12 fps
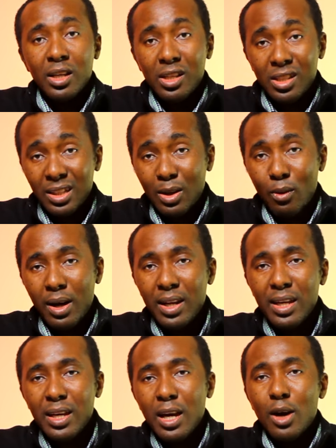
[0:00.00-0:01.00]
Shatta
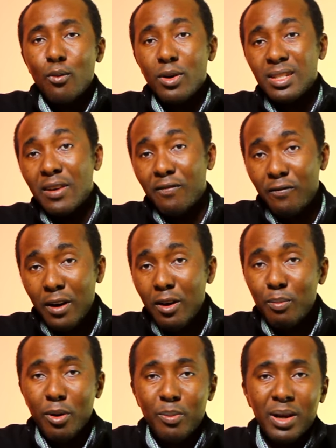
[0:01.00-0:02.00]
Wale was a very
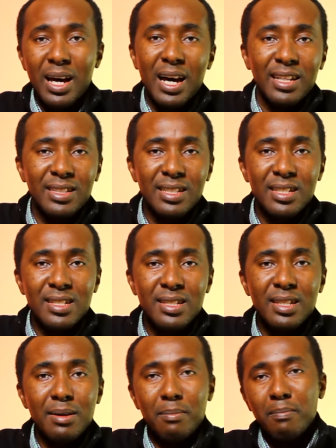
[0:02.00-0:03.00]
popular artist
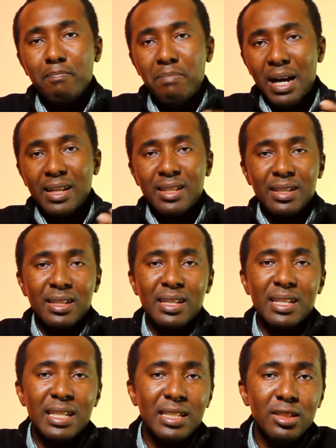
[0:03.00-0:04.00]
back
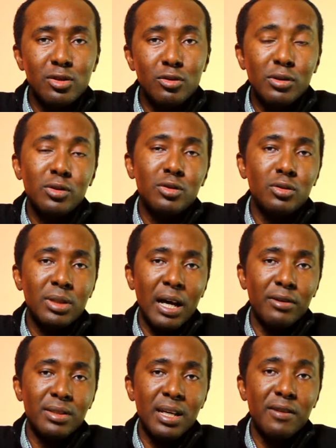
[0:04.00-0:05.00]
in two,
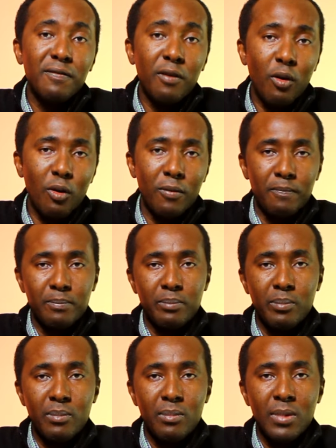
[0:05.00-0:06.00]
2004.
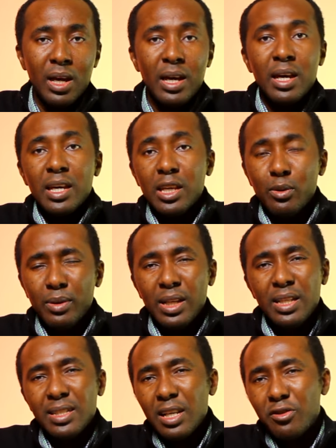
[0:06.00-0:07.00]
He
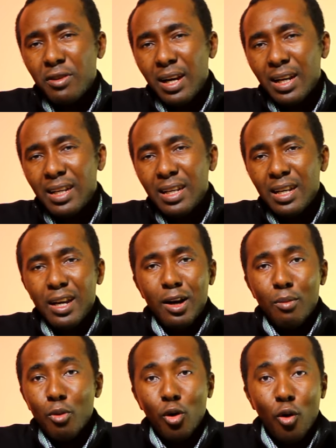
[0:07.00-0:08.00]
released a track
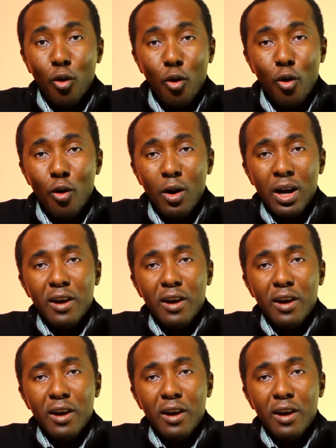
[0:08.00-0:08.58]
Mokoho